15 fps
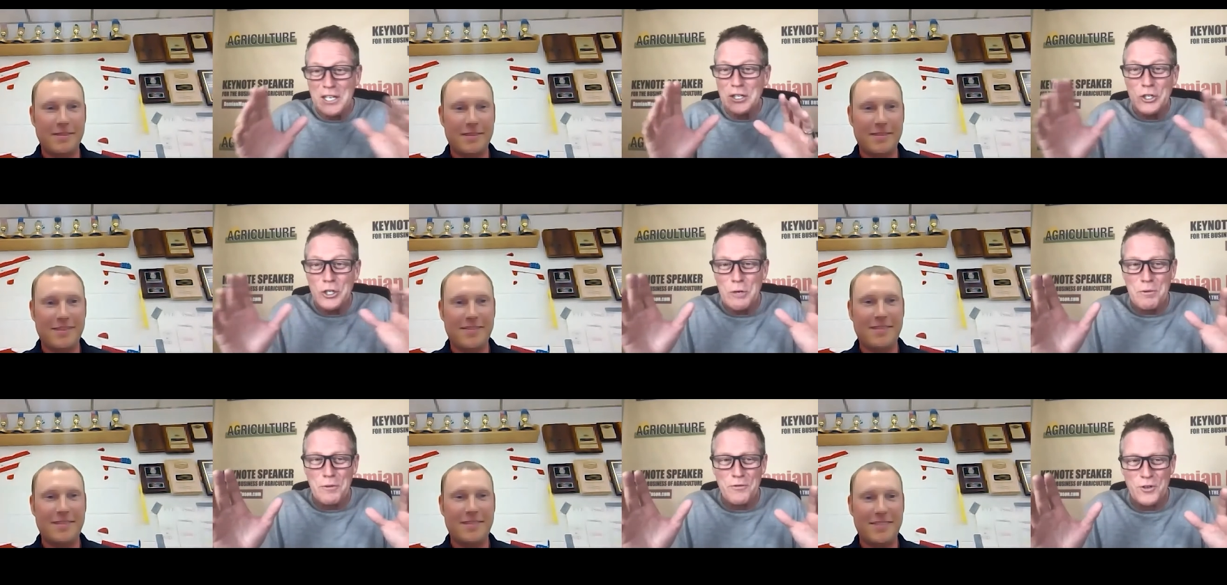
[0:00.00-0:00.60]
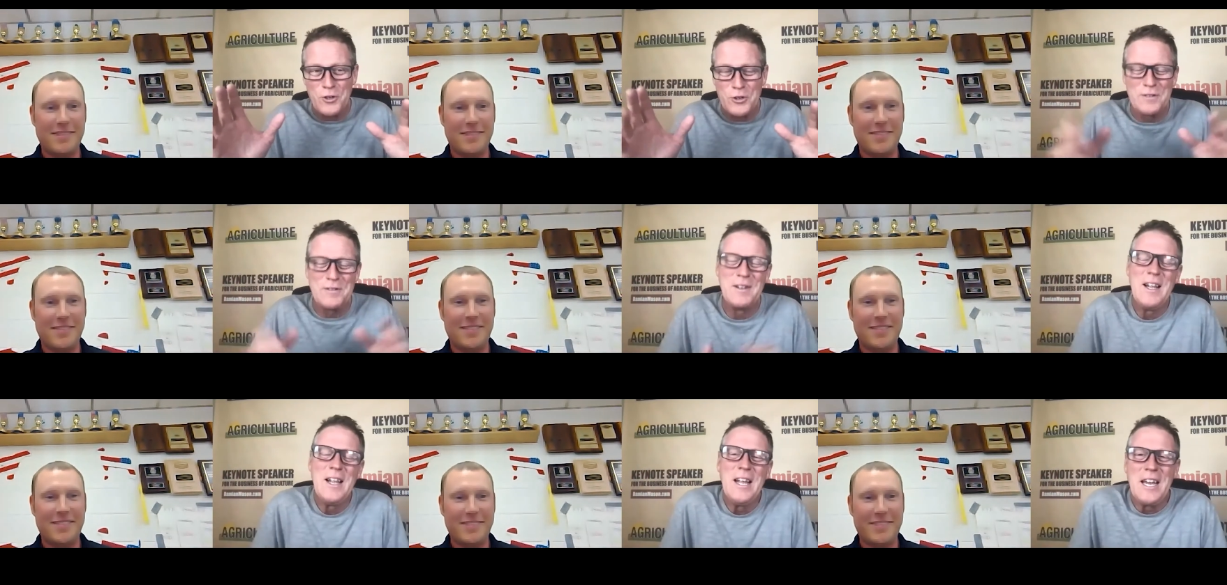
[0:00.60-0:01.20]
Speaker 1: a superfood.
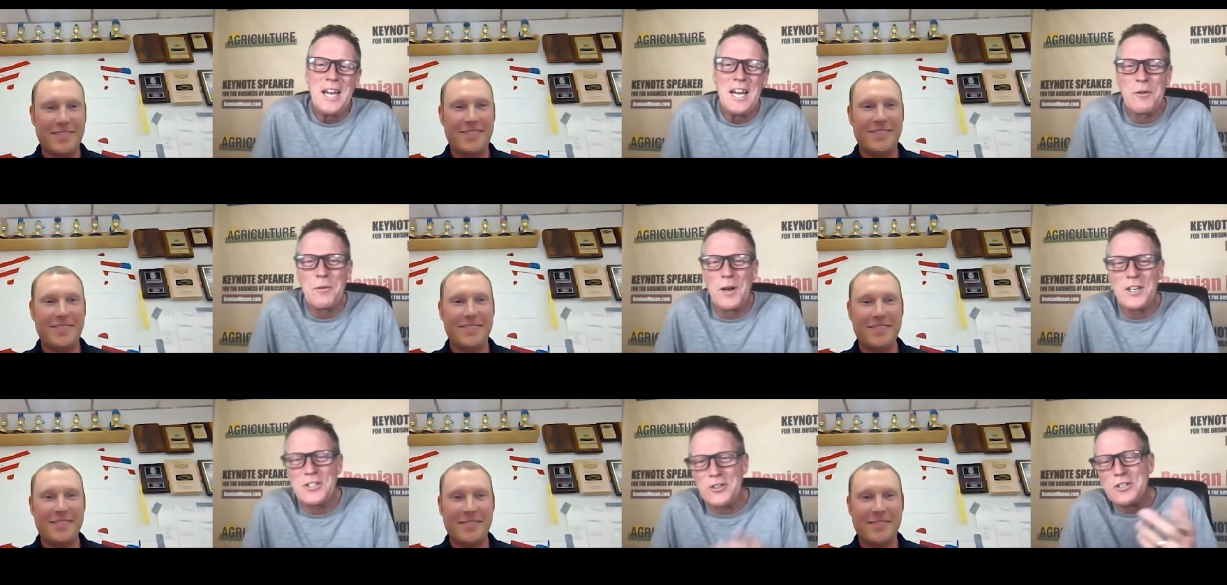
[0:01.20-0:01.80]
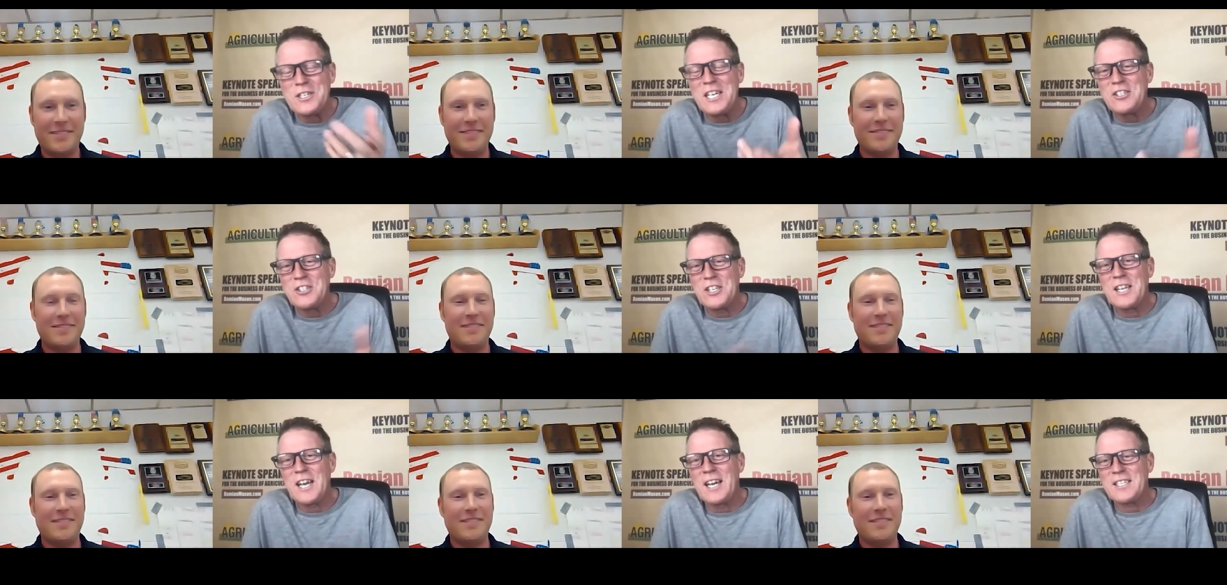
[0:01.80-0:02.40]
Anyways, you're
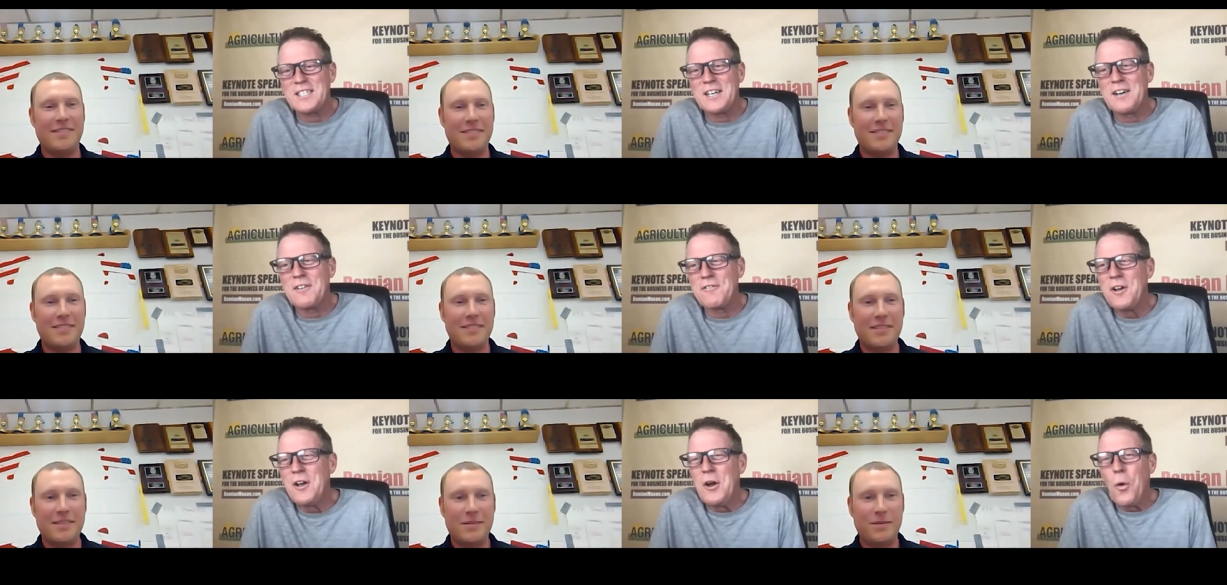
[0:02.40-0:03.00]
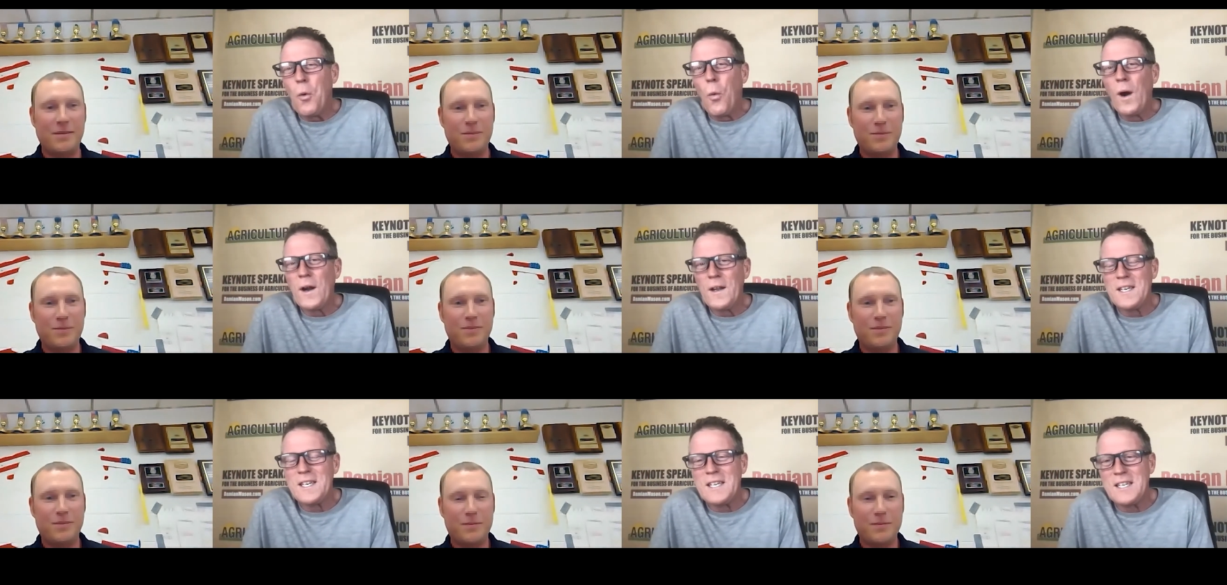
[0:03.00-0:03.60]
teaching that stuff. What
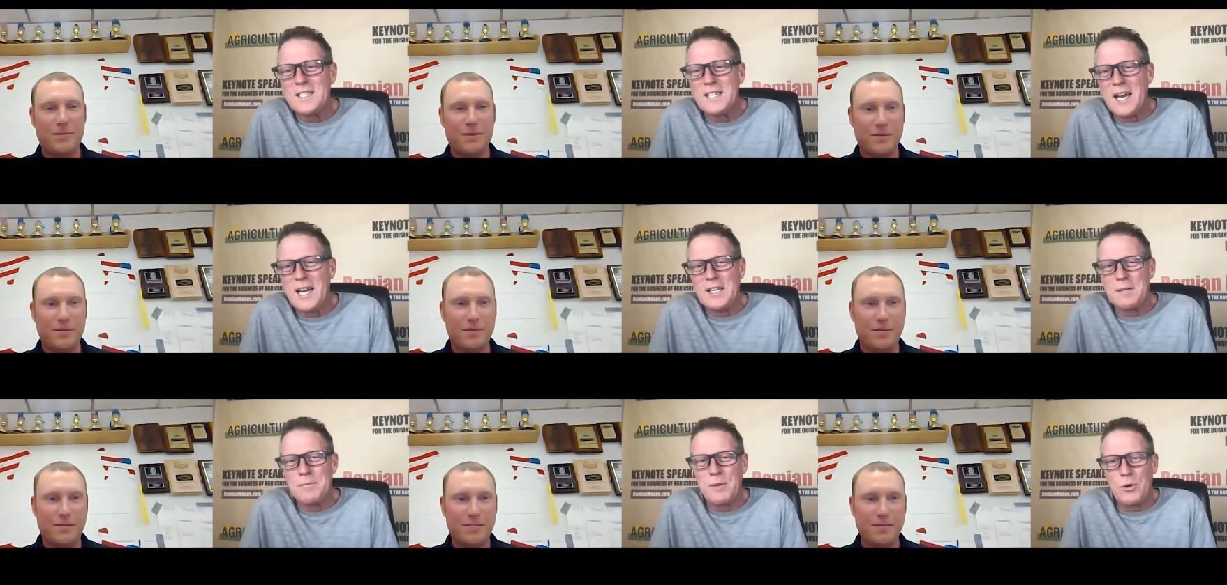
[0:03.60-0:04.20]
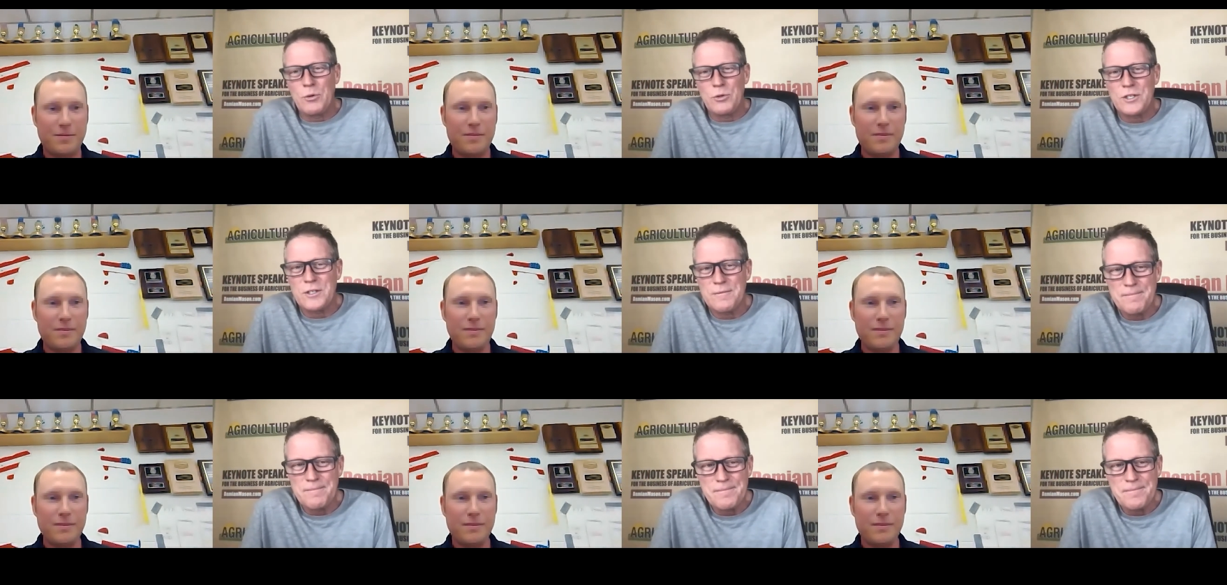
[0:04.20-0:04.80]
do the kids like the most?